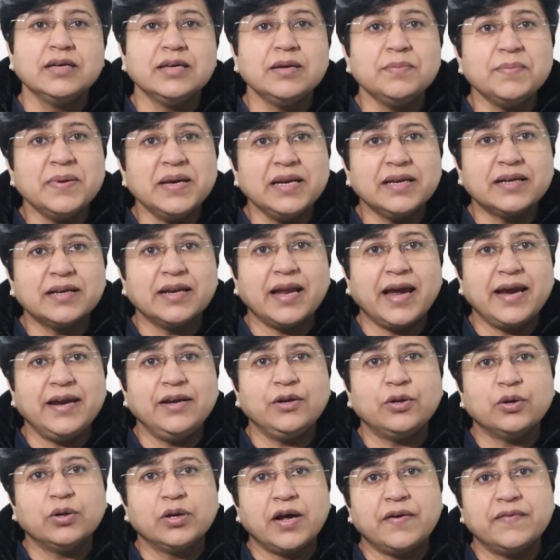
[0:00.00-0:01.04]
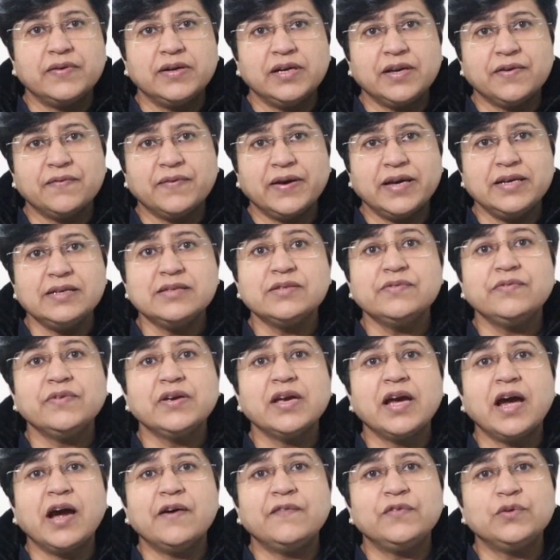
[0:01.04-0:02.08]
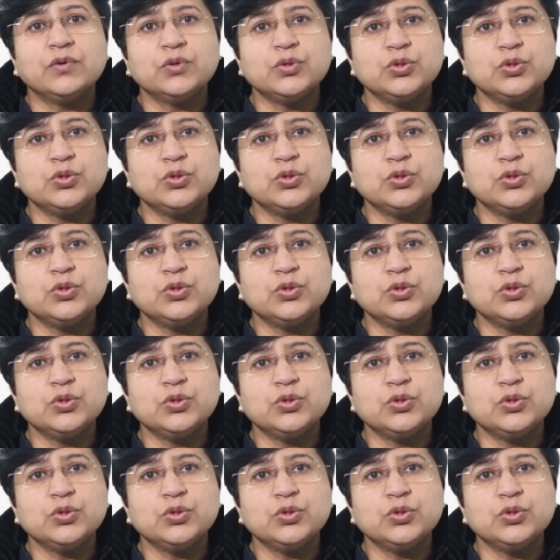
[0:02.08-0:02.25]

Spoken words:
email client on our device, we have